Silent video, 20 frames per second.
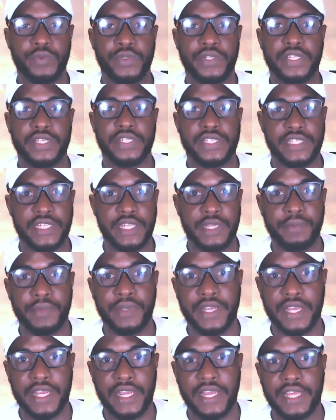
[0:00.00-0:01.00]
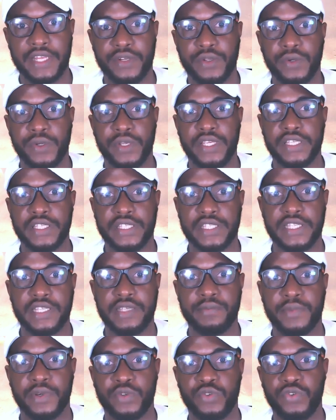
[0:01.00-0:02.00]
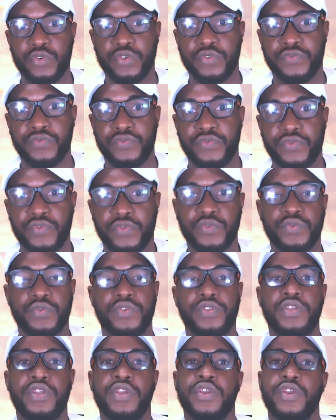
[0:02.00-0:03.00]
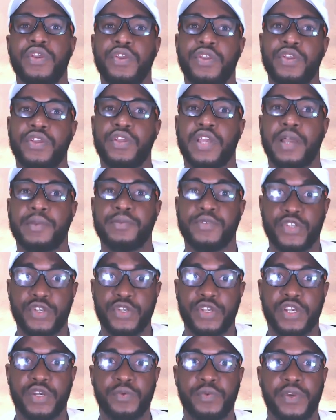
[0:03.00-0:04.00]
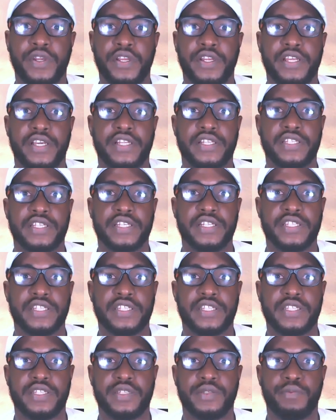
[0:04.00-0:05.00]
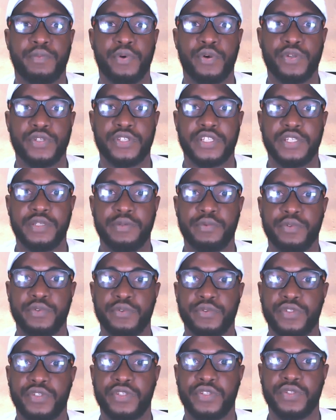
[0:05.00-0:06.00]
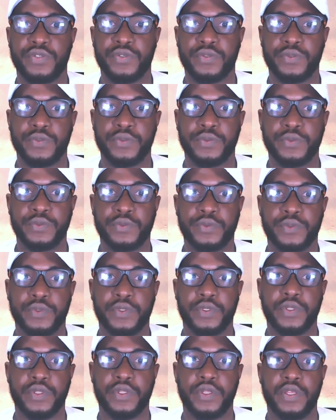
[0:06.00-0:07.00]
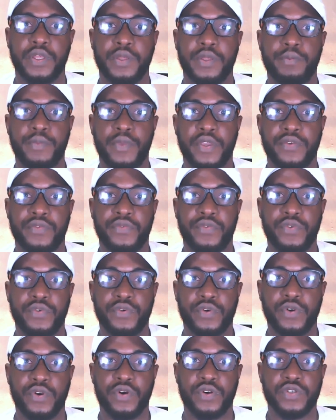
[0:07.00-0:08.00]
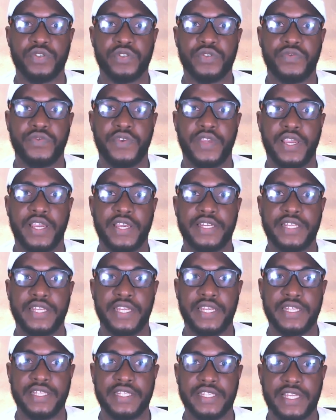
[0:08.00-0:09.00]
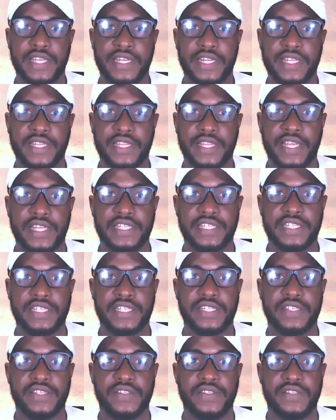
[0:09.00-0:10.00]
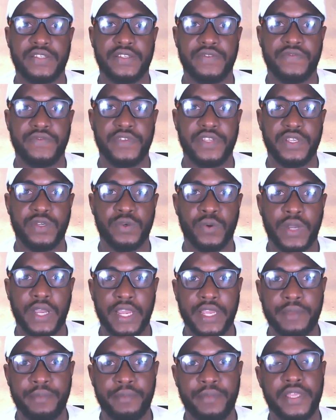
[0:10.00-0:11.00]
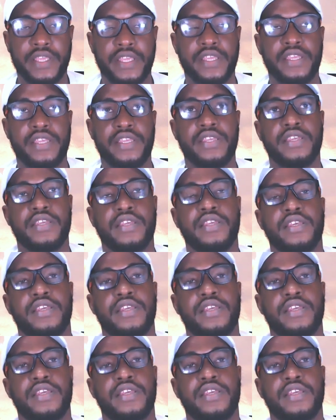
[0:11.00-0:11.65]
with the SIM card or eSIM on your phone. I'm sure you're aware that it's possible to make phone calls via the internet. That's VoIP,